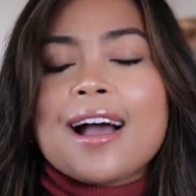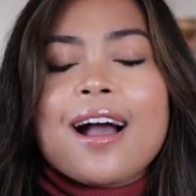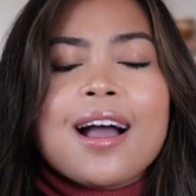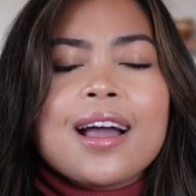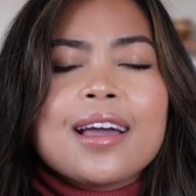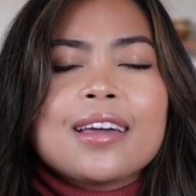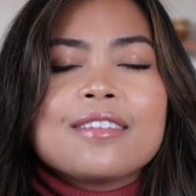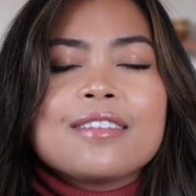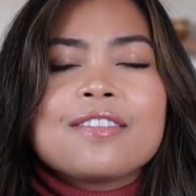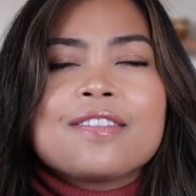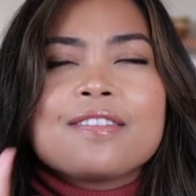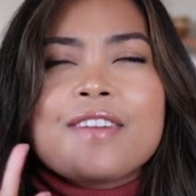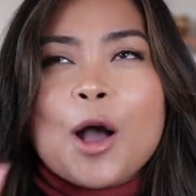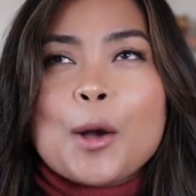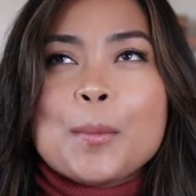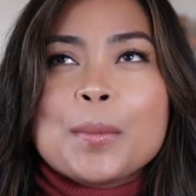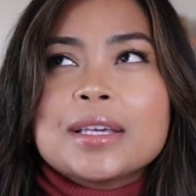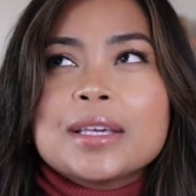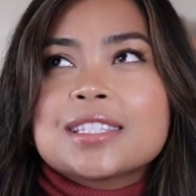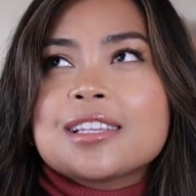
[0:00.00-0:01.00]
I
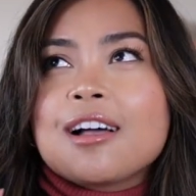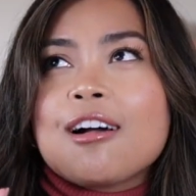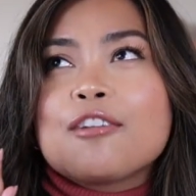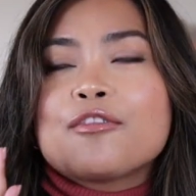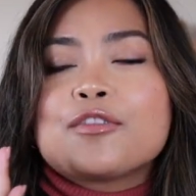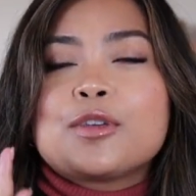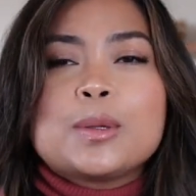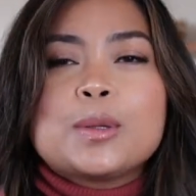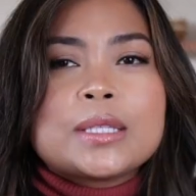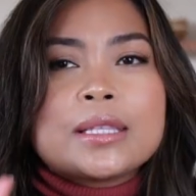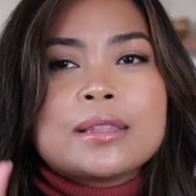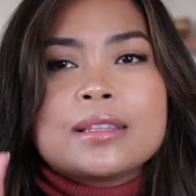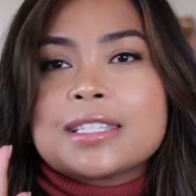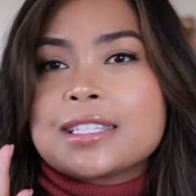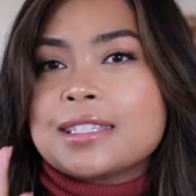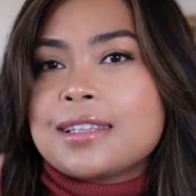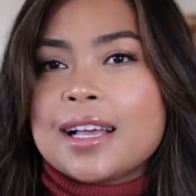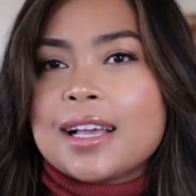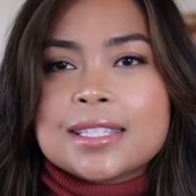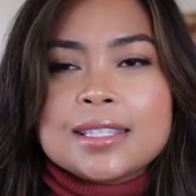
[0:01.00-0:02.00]
found myself using
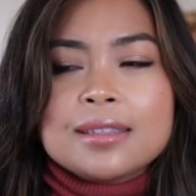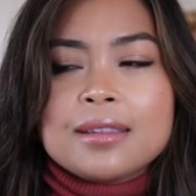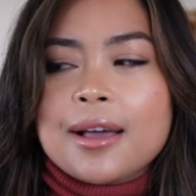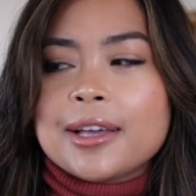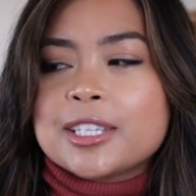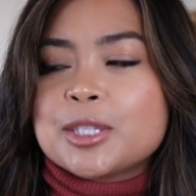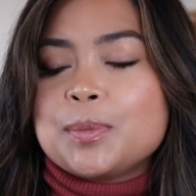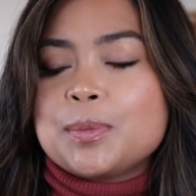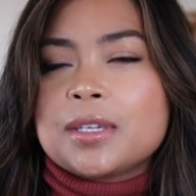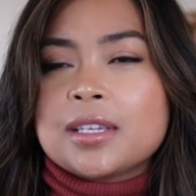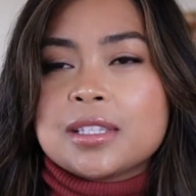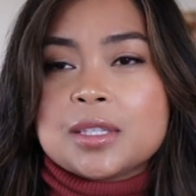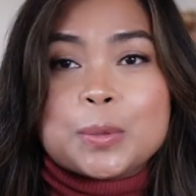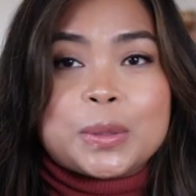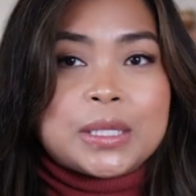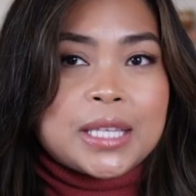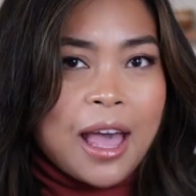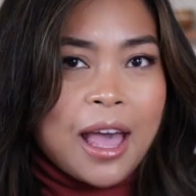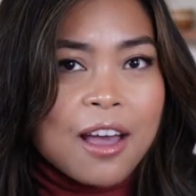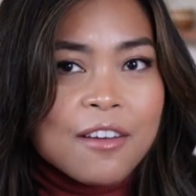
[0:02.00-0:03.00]
this less and less because it
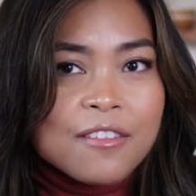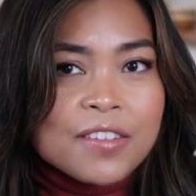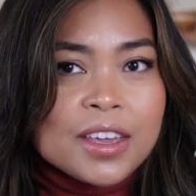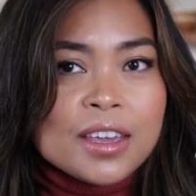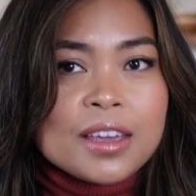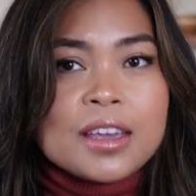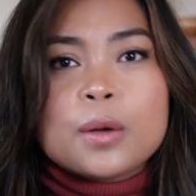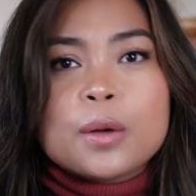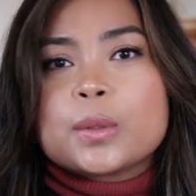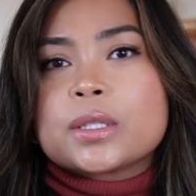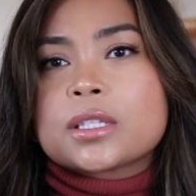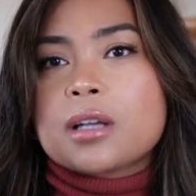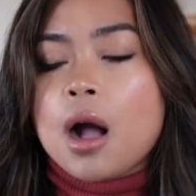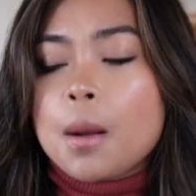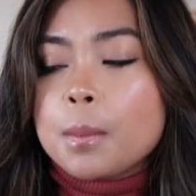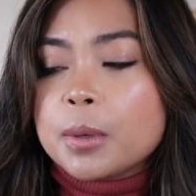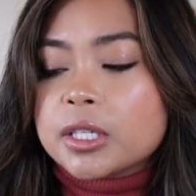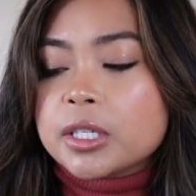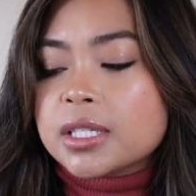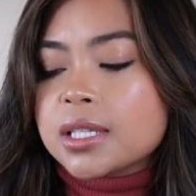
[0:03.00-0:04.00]
was heavy, it was
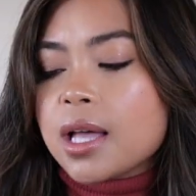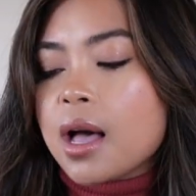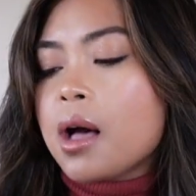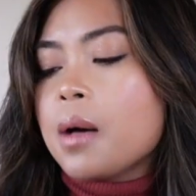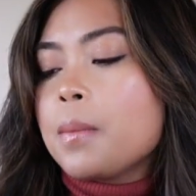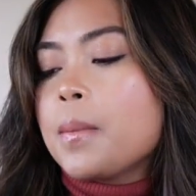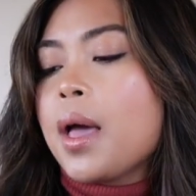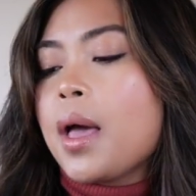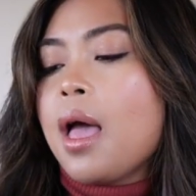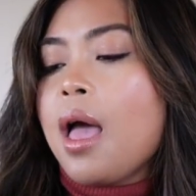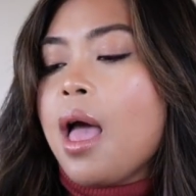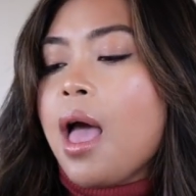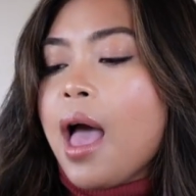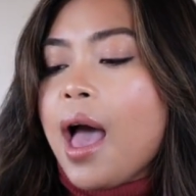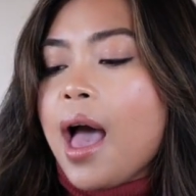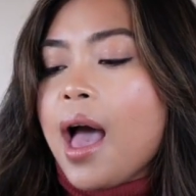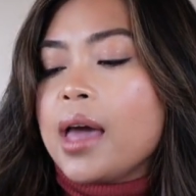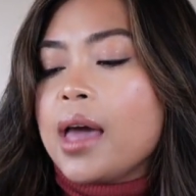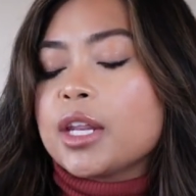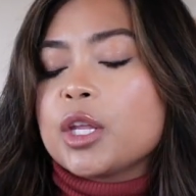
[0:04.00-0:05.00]
cumbersome,
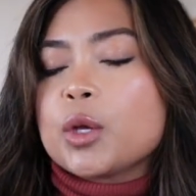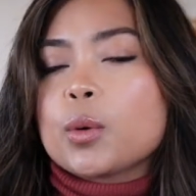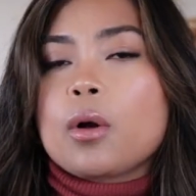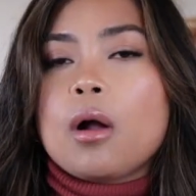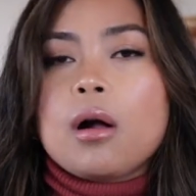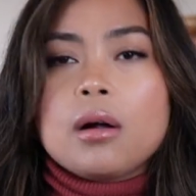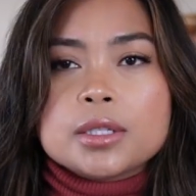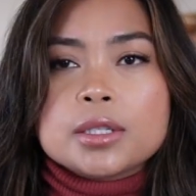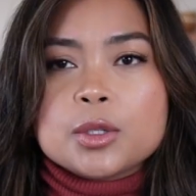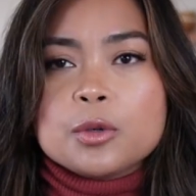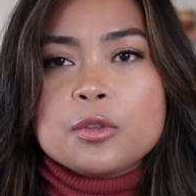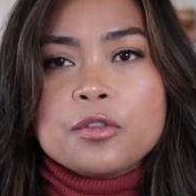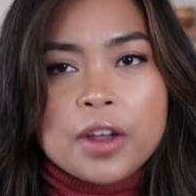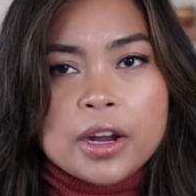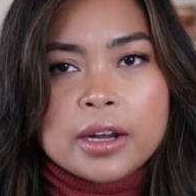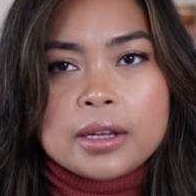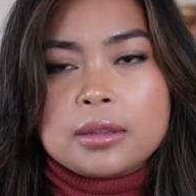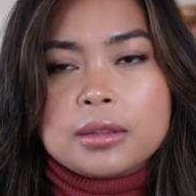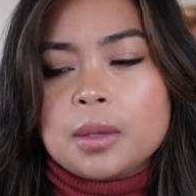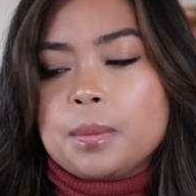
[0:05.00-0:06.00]
and you were also
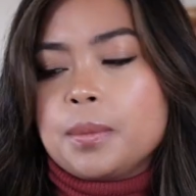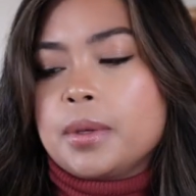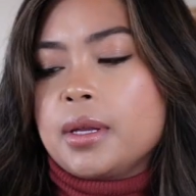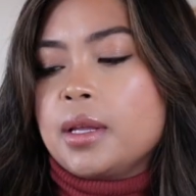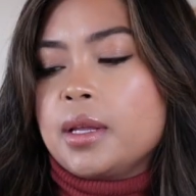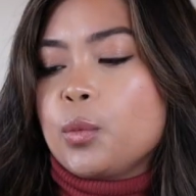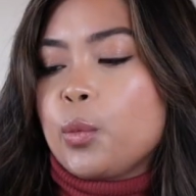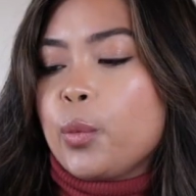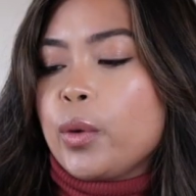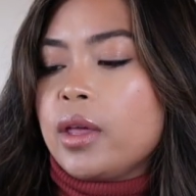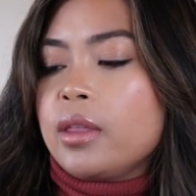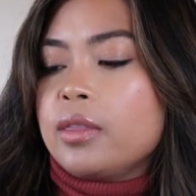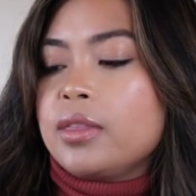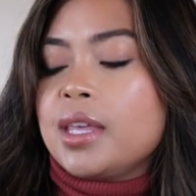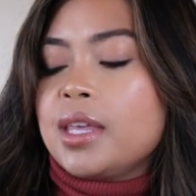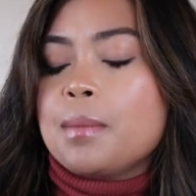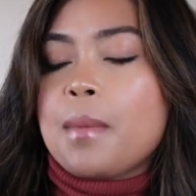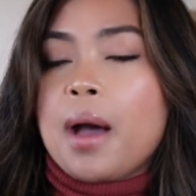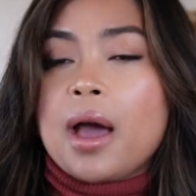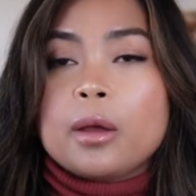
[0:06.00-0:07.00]
very limited with
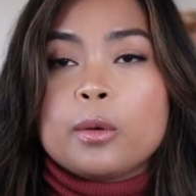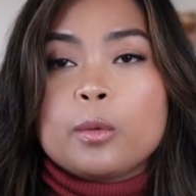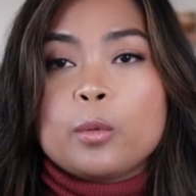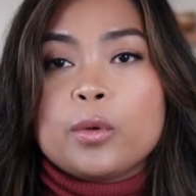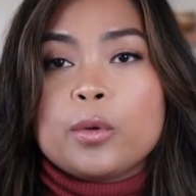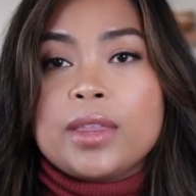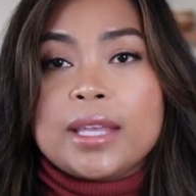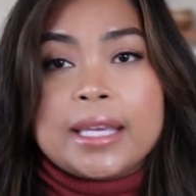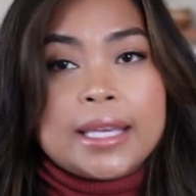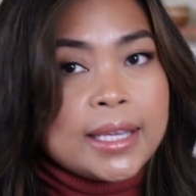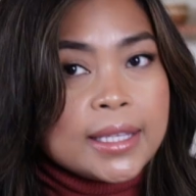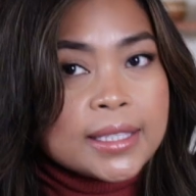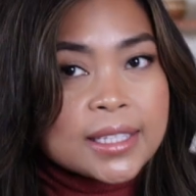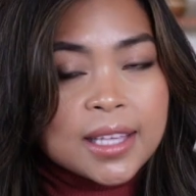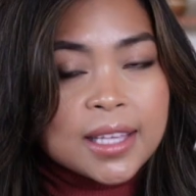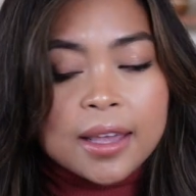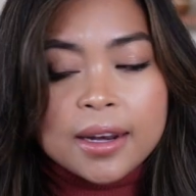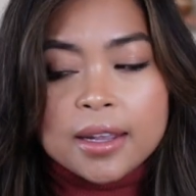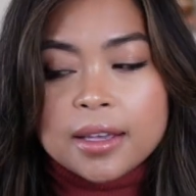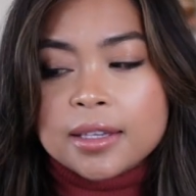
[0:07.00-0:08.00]
the amount with the heat
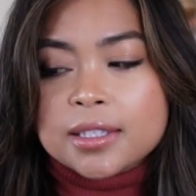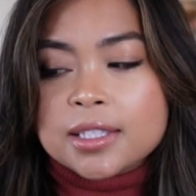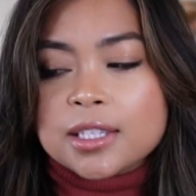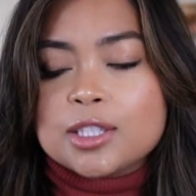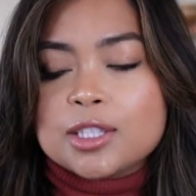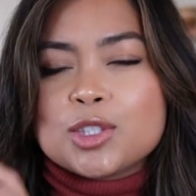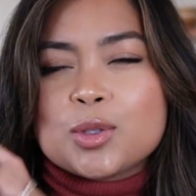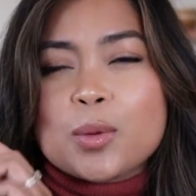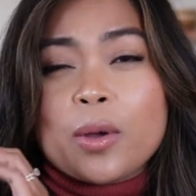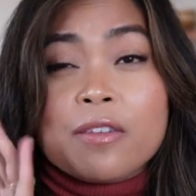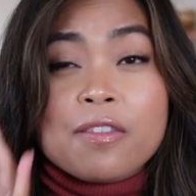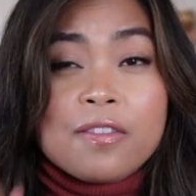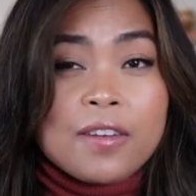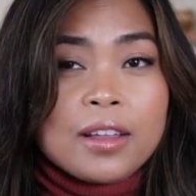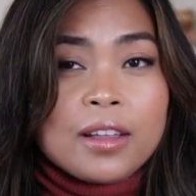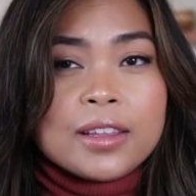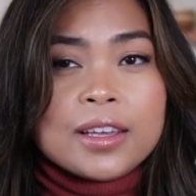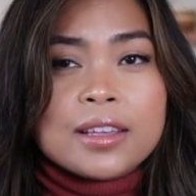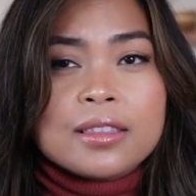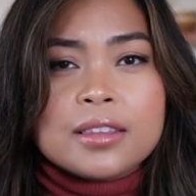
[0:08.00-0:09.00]
settings, and so I
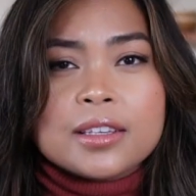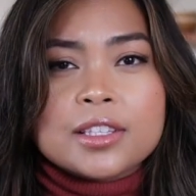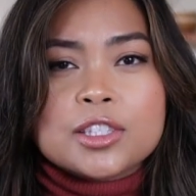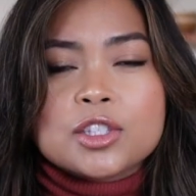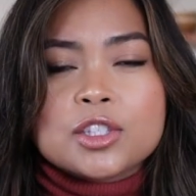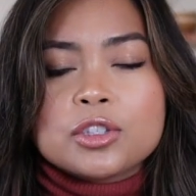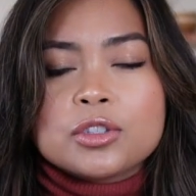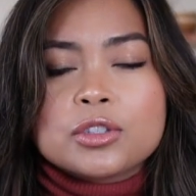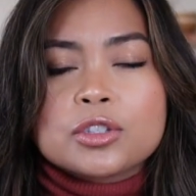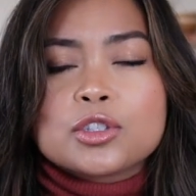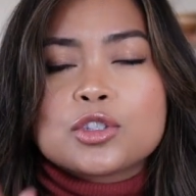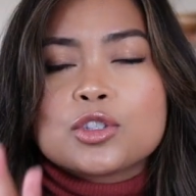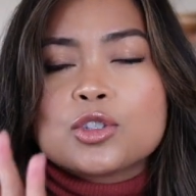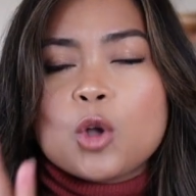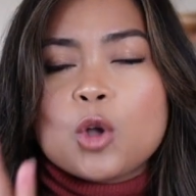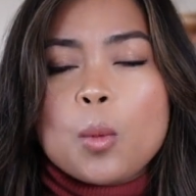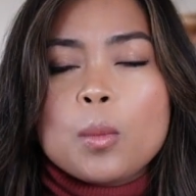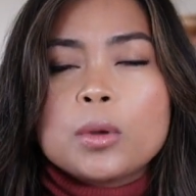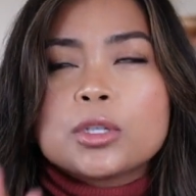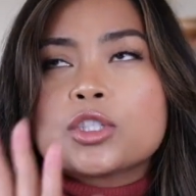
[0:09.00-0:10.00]
felt like this took
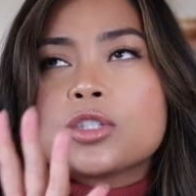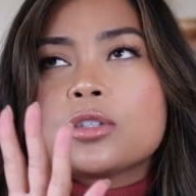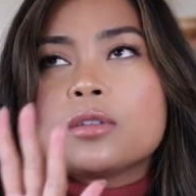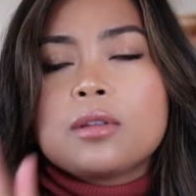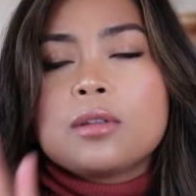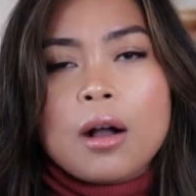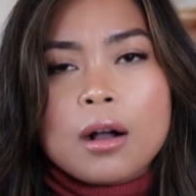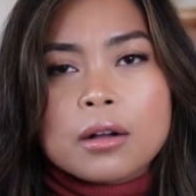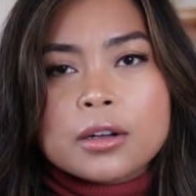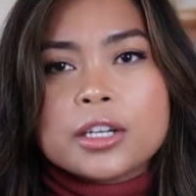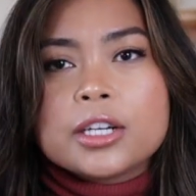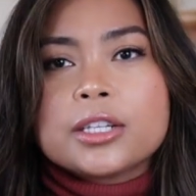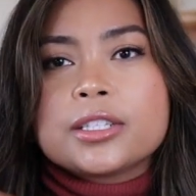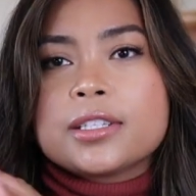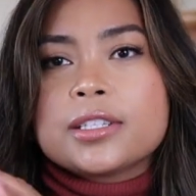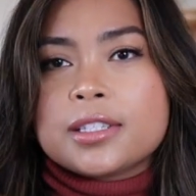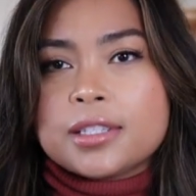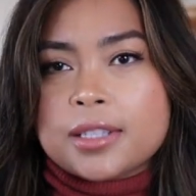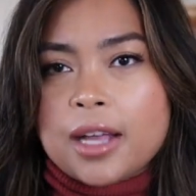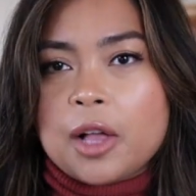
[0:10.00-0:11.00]
so much longer
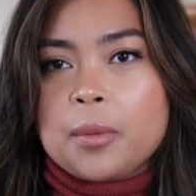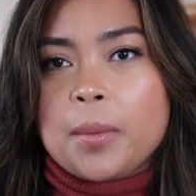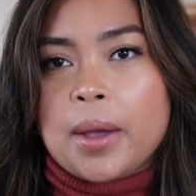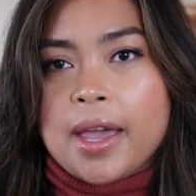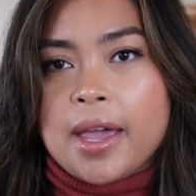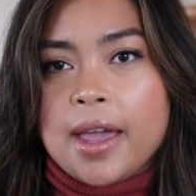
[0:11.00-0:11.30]
to style my